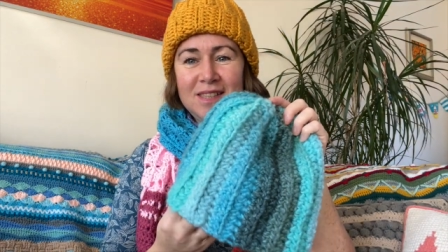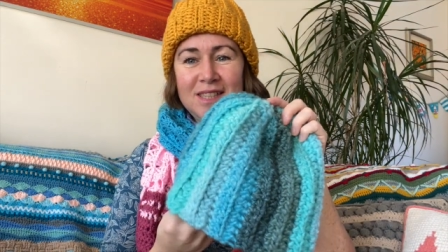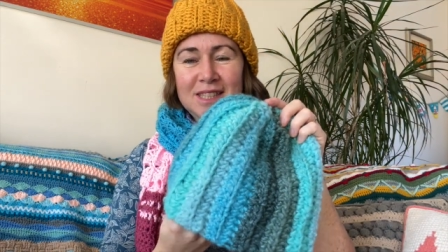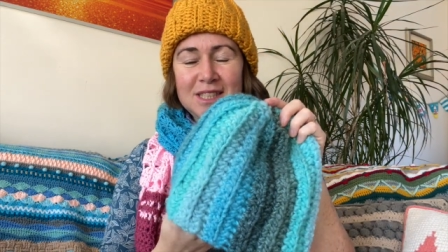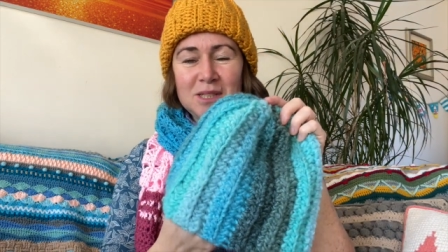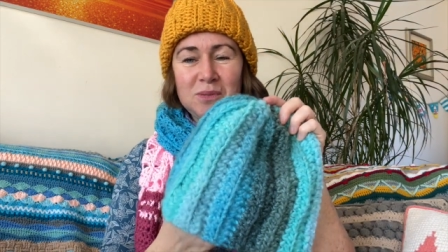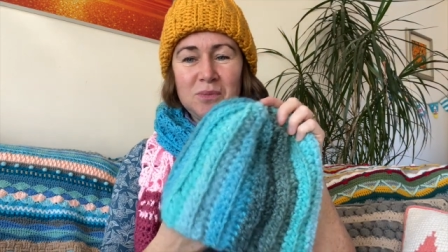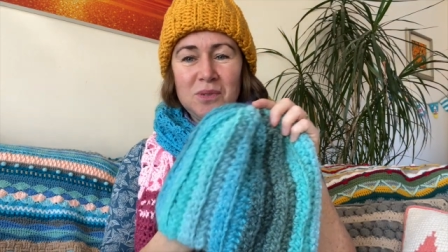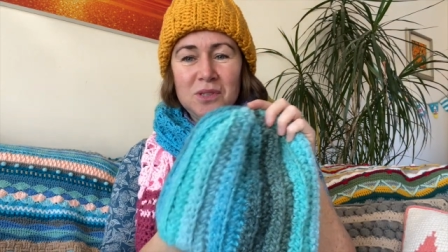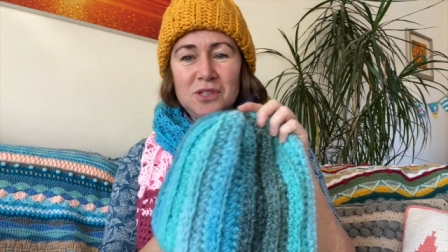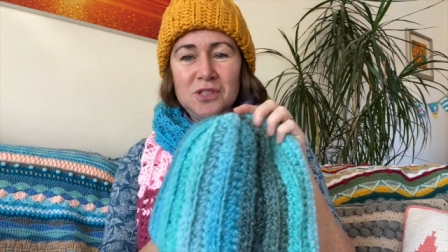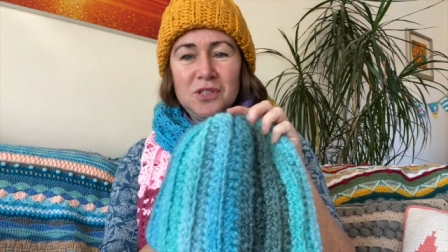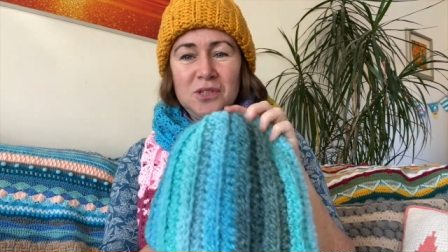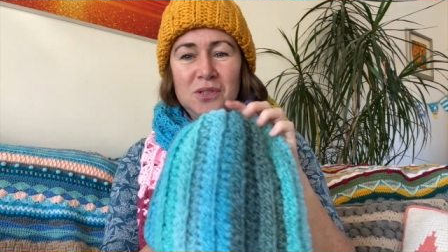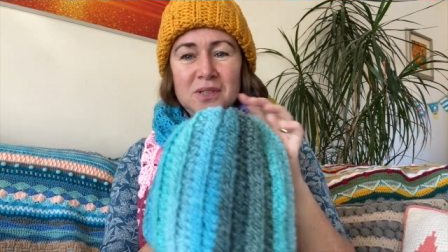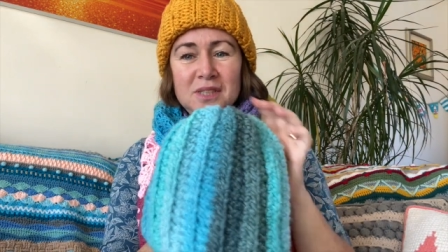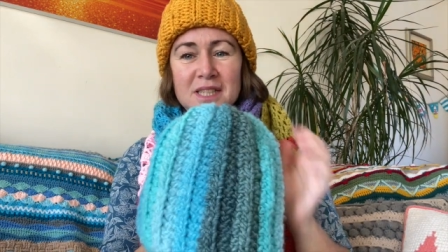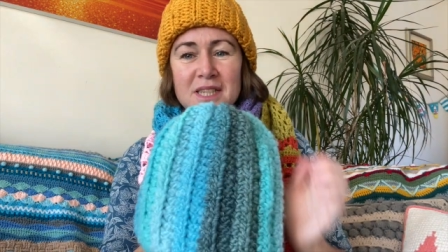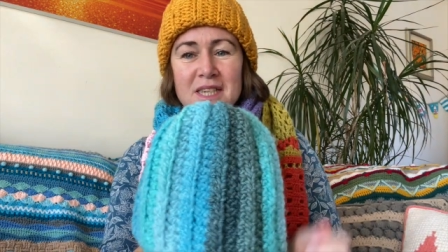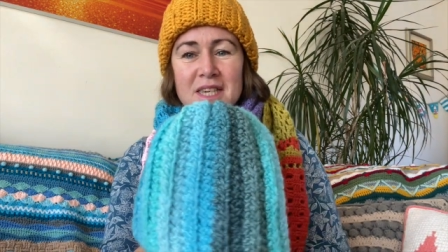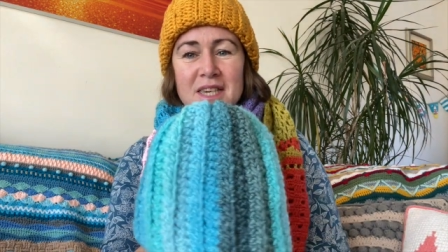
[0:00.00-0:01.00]
This was
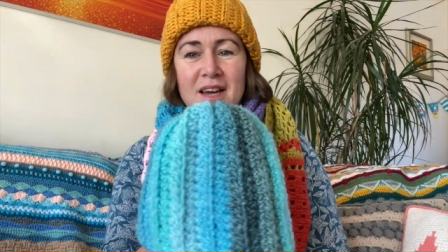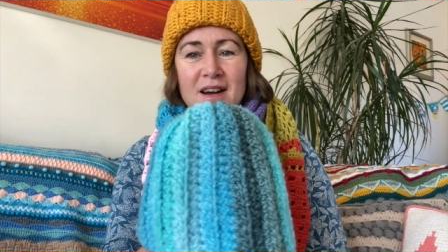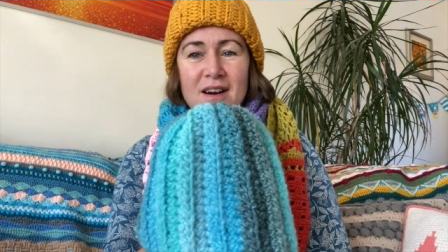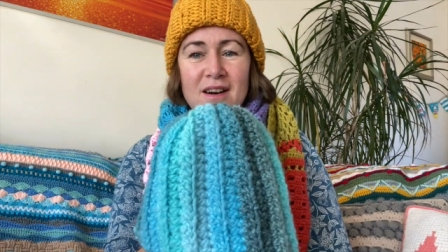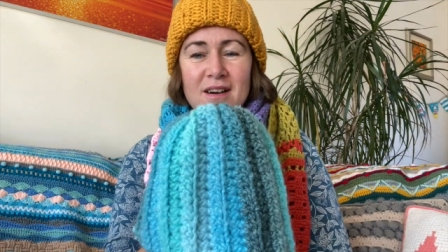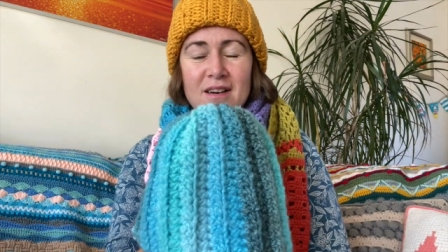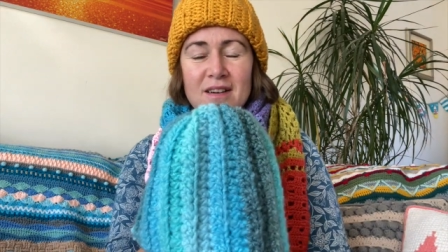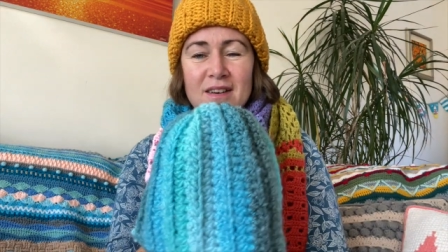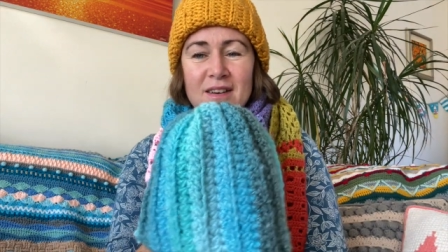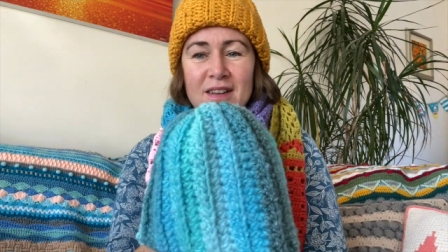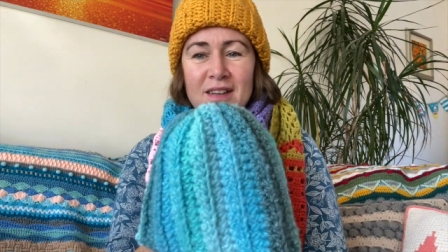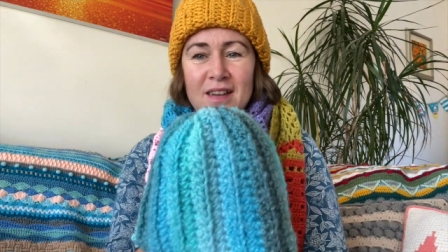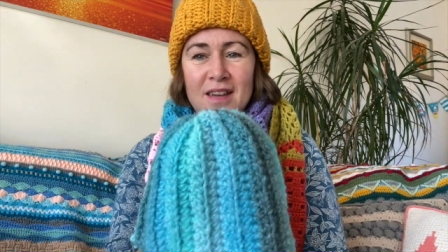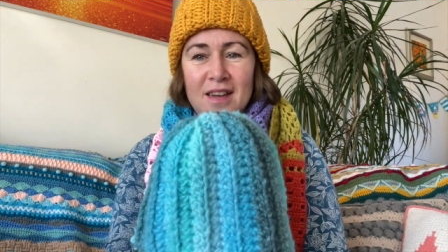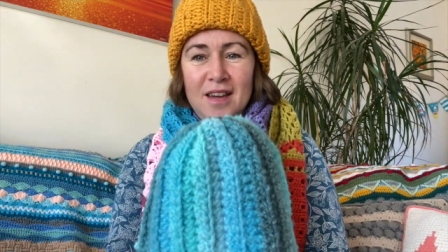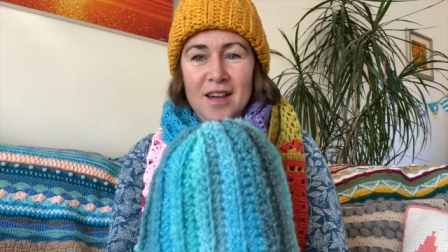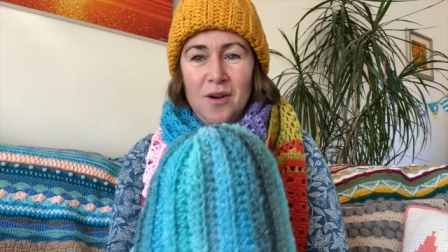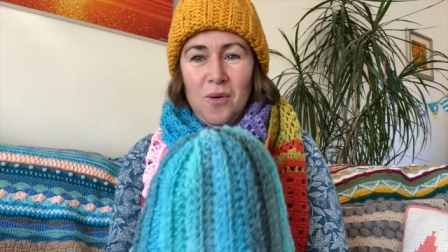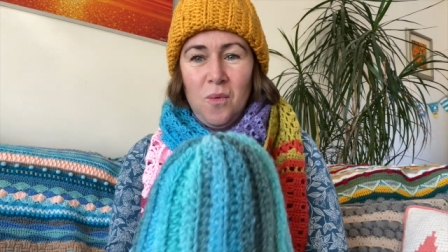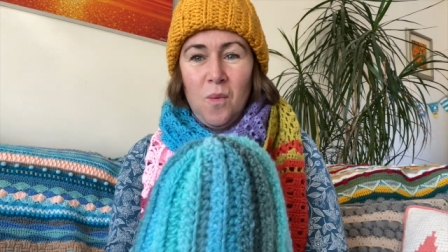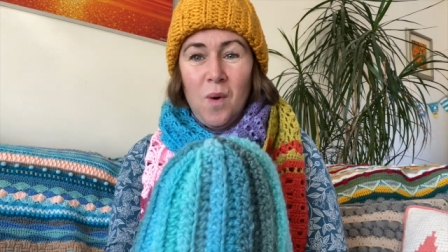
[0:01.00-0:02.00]
using yarn,
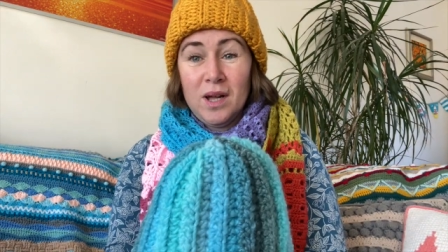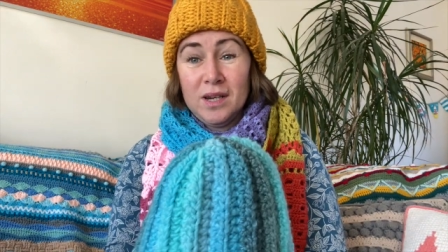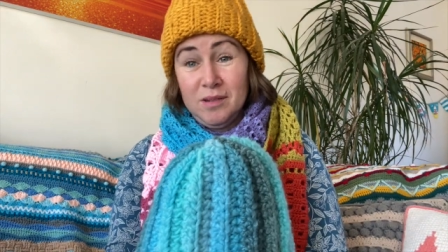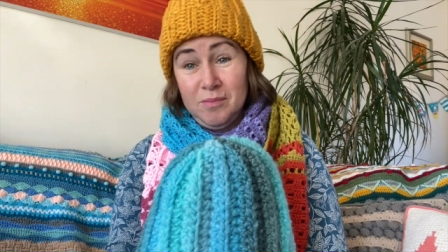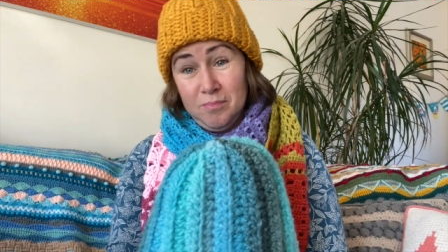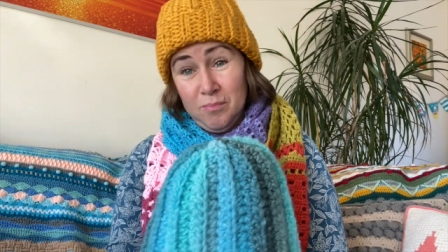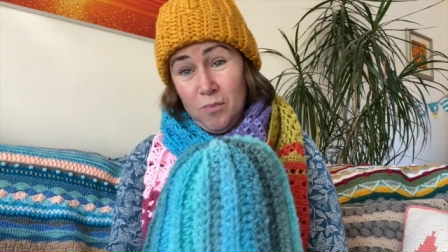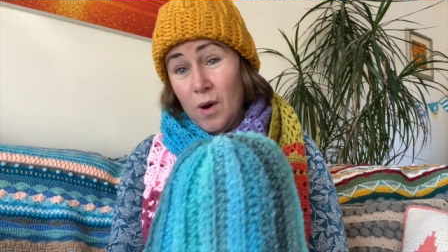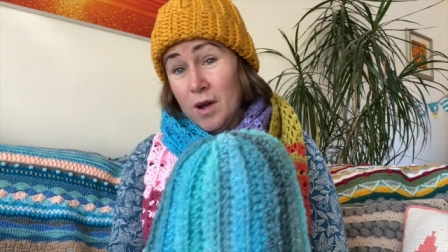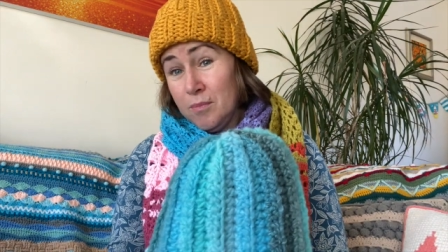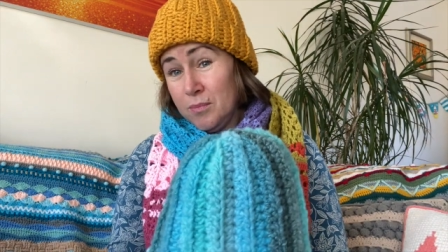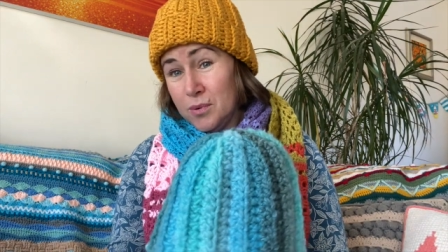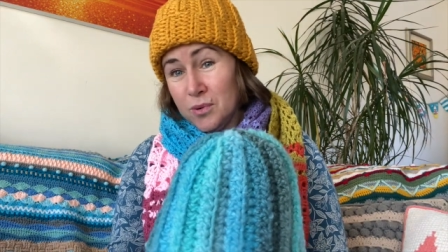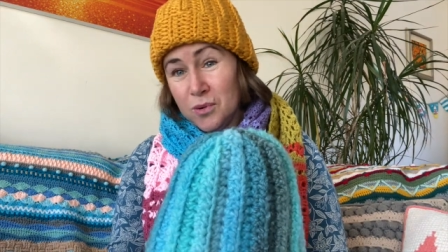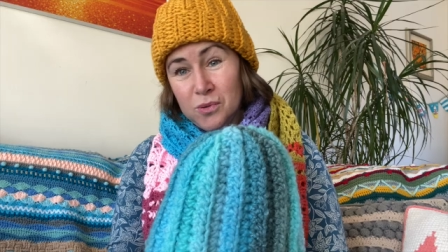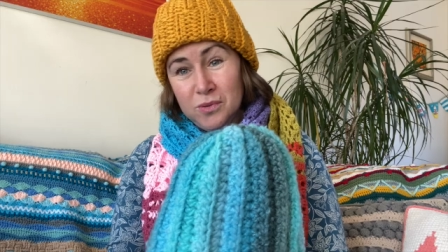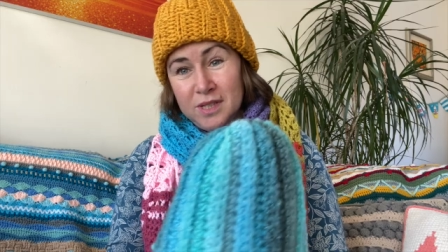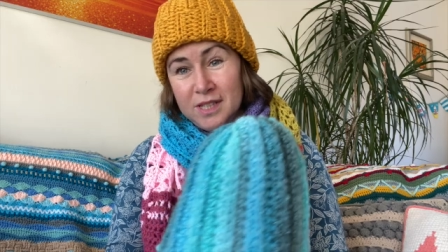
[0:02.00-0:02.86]
one ball.